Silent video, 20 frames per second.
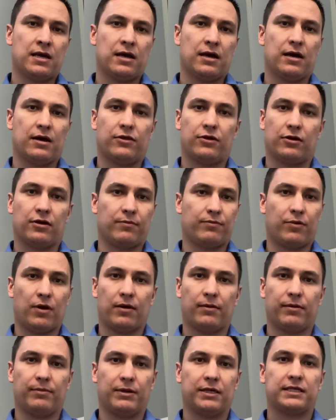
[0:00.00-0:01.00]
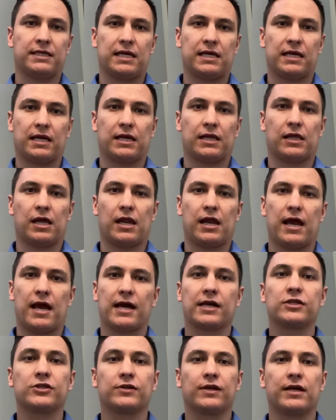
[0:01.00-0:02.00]
They're going to probably be taking a lot of
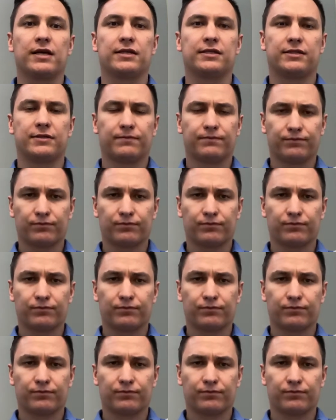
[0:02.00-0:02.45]
x-rays,